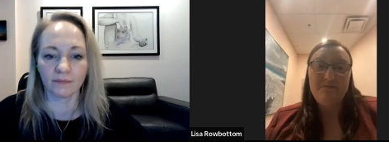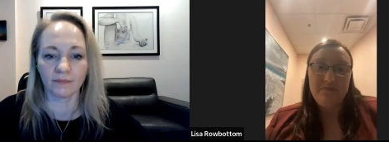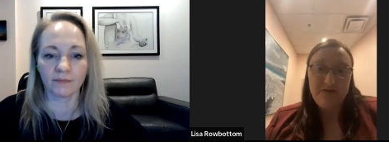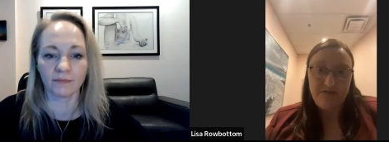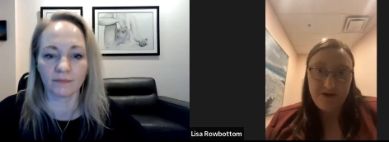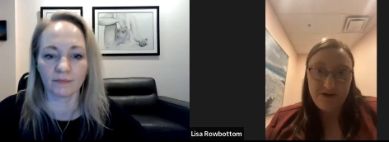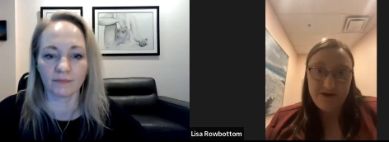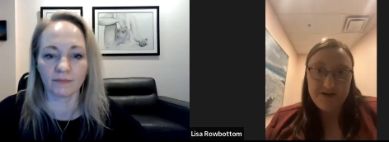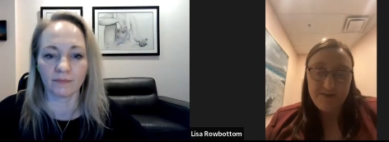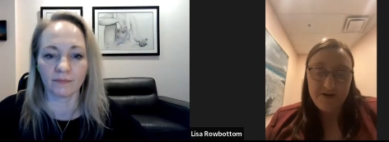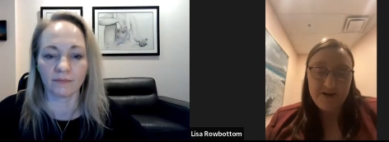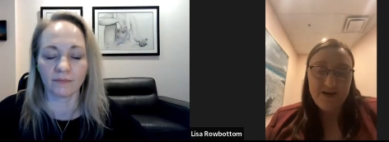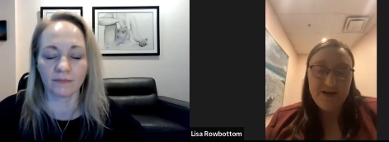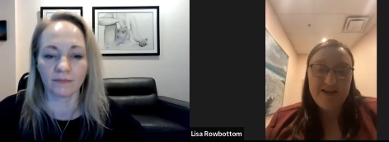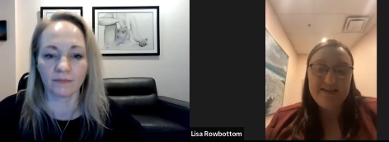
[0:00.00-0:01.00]
Speaker 1: if you're
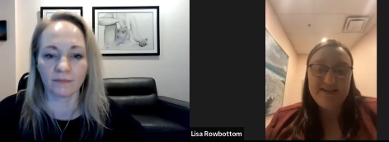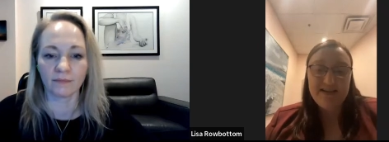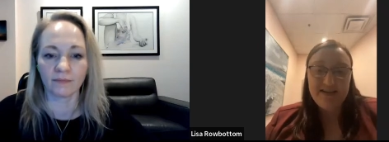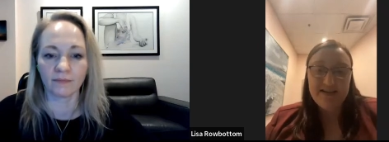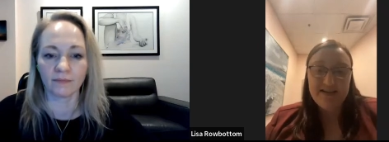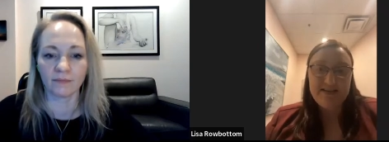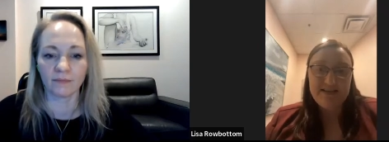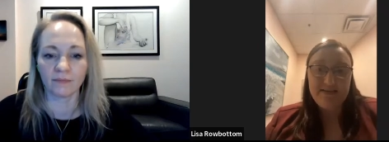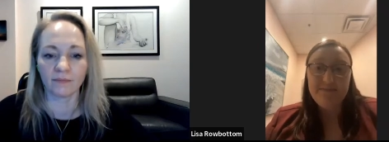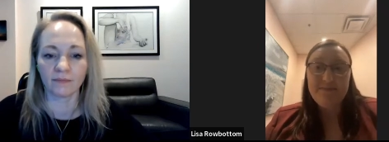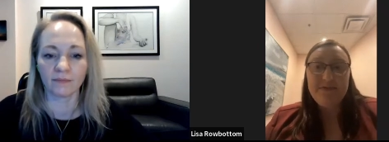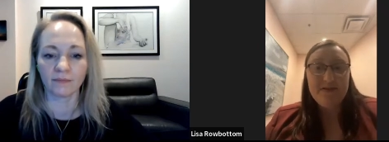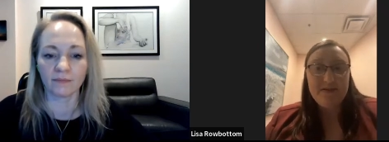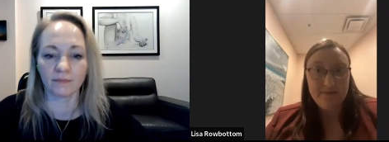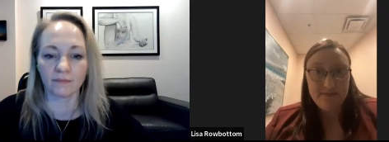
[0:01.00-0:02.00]
experiencing
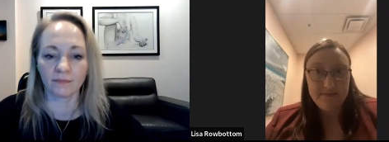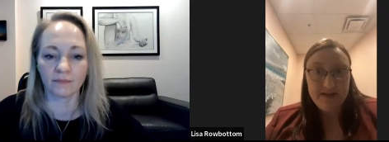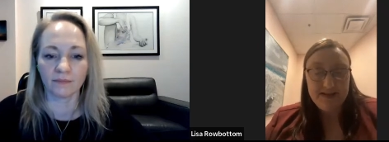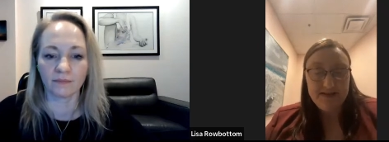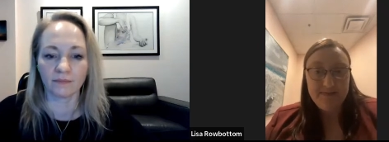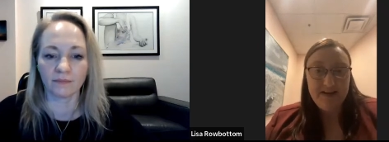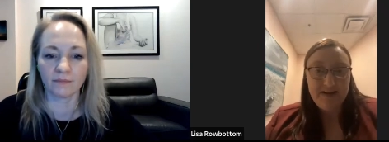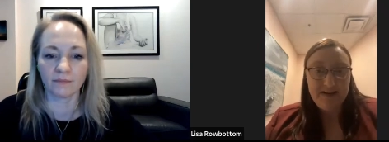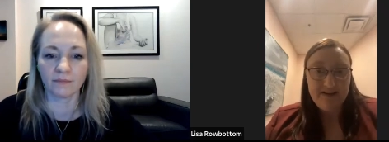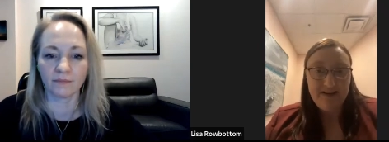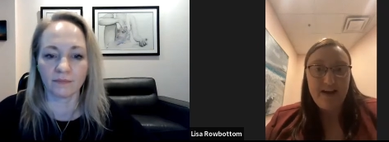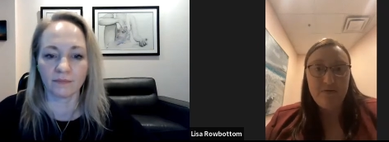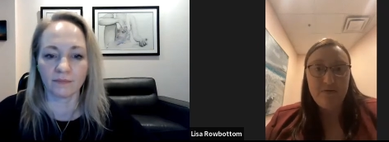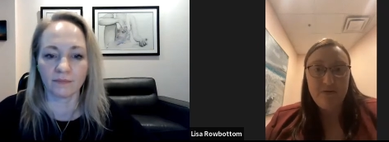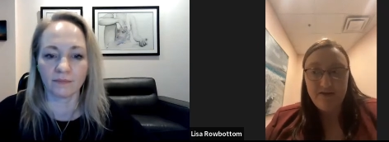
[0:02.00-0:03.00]
symptoms, but
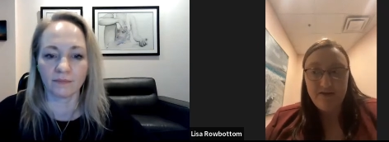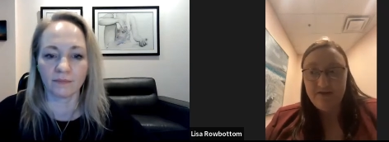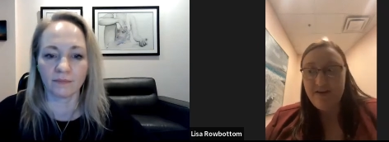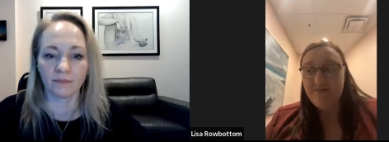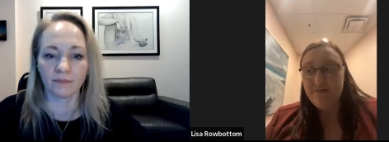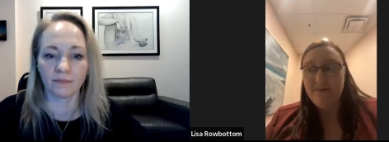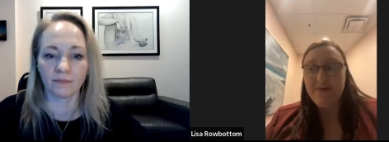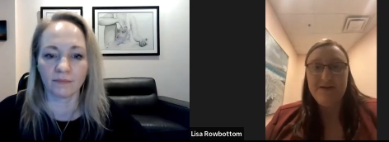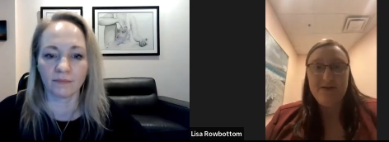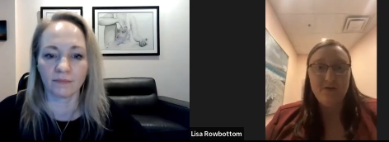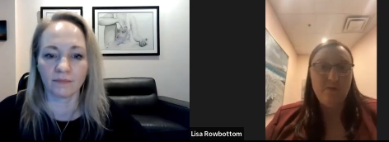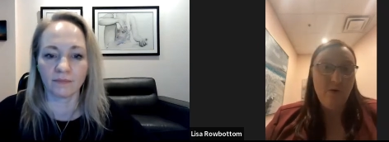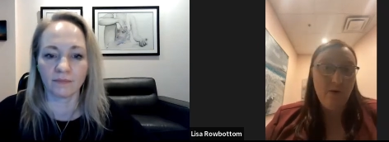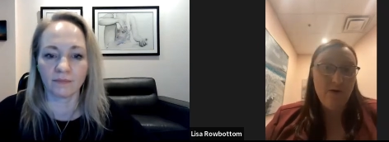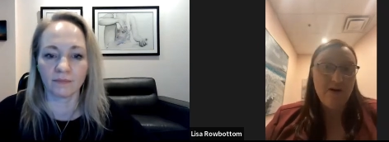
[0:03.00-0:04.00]
you're like, well, I've never been
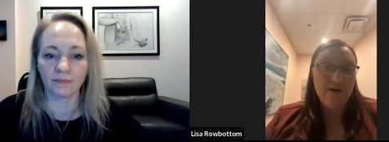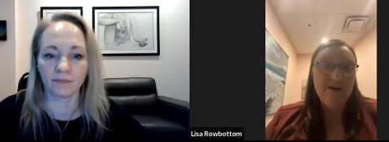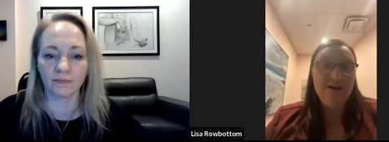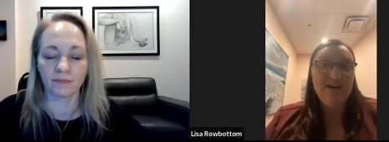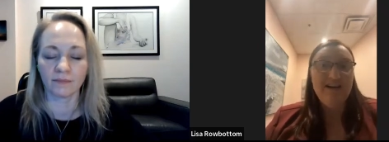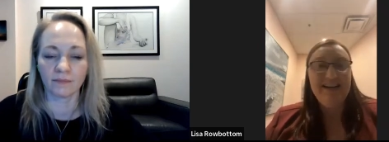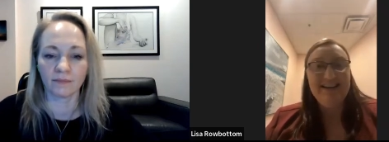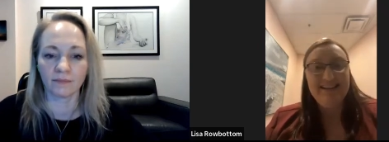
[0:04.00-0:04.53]
to war,